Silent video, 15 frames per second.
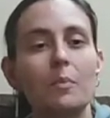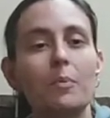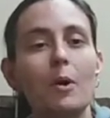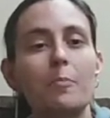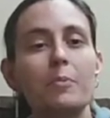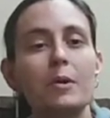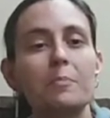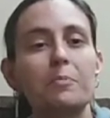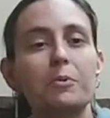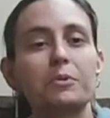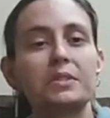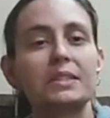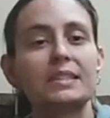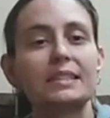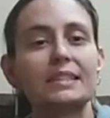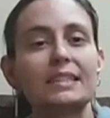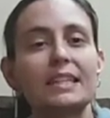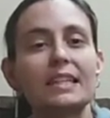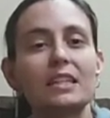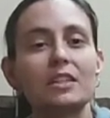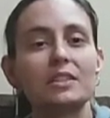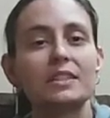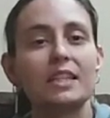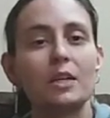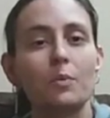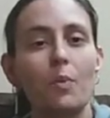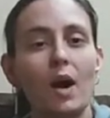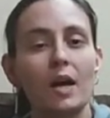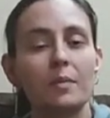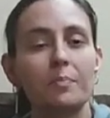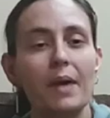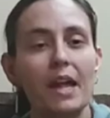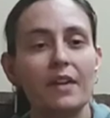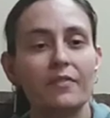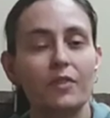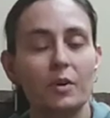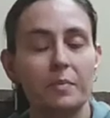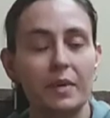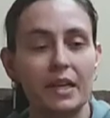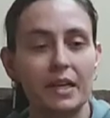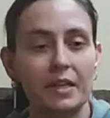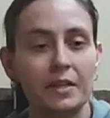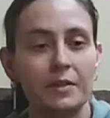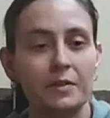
But people still didn't want to pay for me.